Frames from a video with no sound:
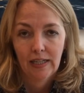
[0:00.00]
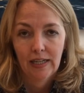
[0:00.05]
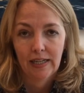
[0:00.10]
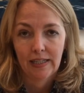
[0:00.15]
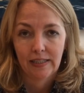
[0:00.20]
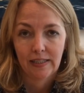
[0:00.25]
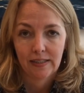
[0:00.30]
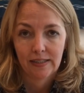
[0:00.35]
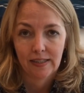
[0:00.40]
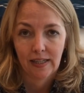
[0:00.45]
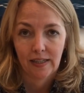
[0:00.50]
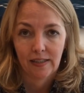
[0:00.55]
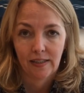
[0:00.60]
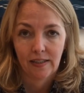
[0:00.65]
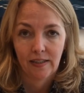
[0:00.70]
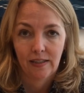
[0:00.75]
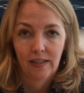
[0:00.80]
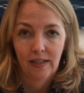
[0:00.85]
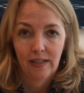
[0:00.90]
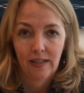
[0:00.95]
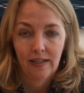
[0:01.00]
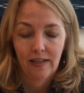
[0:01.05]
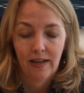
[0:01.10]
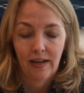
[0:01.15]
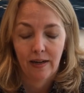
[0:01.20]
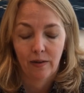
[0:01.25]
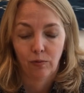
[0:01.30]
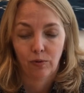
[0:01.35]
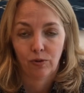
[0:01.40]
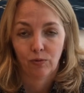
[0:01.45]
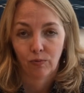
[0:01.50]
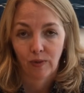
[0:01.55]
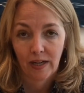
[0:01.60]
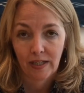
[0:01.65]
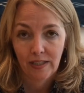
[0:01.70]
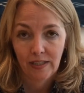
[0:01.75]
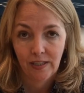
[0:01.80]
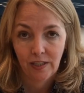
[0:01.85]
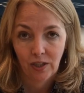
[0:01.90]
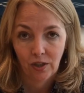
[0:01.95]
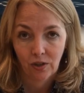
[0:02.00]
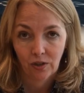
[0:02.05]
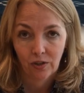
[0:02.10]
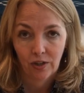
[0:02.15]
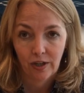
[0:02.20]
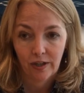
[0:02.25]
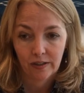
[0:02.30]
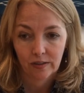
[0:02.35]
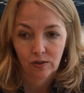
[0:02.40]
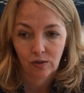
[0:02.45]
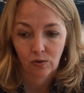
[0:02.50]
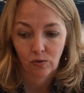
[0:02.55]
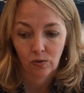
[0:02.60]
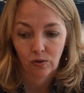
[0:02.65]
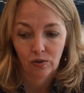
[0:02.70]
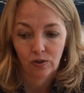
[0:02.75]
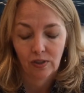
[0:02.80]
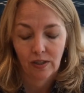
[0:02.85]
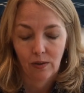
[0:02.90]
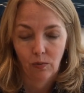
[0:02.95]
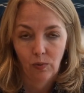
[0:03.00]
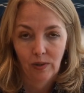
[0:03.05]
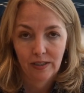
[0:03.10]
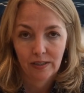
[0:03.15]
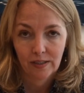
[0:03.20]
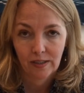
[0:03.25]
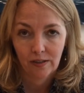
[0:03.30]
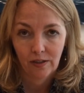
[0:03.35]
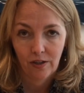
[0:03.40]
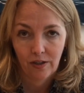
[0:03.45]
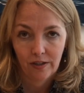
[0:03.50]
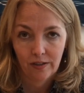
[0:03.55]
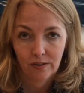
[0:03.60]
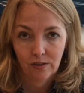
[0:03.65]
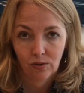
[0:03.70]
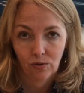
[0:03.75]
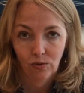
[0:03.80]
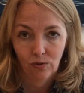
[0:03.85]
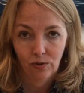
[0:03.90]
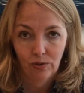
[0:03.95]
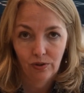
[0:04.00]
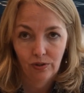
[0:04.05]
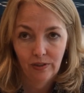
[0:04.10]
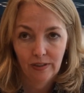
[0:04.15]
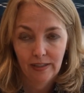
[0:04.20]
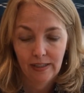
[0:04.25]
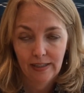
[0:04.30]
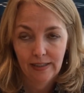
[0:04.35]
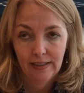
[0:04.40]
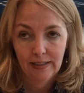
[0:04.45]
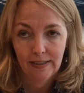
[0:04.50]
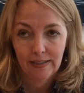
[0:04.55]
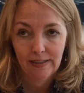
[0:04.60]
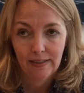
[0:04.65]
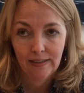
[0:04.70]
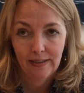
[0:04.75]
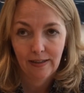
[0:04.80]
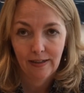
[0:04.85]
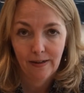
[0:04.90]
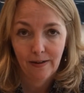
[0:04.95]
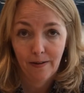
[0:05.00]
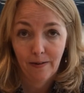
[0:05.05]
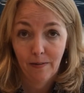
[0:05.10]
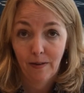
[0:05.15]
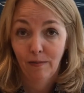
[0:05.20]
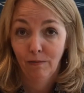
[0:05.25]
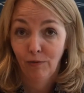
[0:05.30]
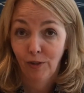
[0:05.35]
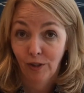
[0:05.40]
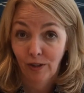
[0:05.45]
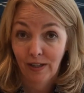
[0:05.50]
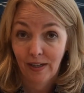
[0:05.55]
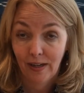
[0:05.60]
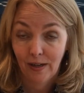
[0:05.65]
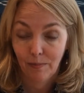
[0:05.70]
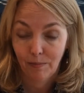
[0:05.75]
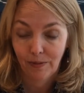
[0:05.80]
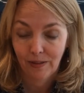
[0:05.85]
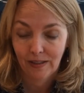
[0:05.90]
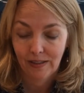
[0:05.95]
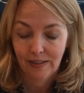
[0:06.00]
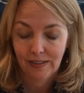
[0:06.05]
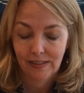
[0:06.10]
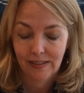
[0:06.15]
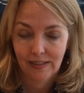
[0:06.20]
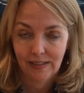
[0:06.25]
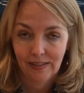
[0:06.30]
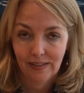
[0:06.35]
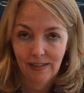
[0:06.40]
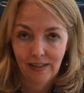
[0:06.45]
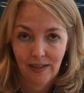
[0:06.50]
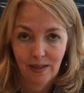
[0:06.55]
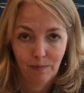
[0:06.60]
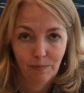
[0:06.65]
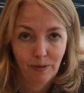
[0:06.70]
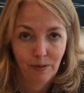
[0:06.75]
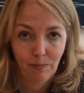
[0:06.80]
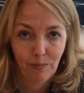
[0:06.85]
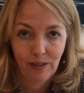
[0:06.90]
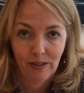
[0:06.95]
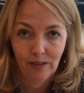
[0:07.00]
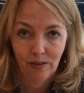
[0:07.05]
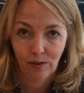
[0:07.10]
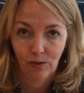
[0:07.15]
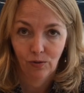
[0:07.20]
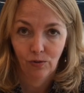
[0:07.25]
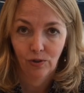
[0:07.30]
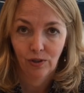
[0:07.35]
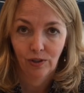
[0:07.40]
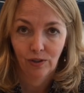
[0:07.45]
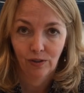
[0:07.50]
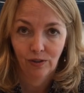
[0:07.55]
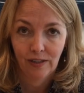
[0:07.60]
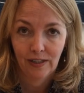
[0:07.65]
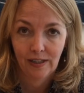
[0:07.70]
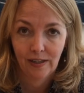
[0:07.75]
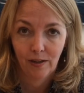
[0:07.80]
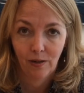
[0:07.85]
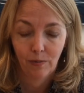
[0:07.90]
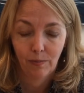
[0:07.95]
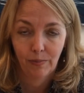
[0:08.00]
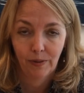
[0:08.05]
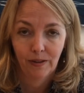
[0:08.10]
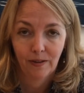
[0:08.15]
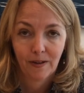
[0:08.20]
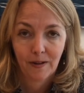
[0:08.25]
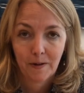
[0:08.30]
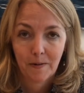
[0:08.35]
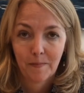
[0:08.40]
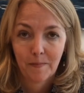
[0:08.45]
I decided I was ready to go to law school. So I went to law school, and I'm very happy I did, happy being a lawyer now. But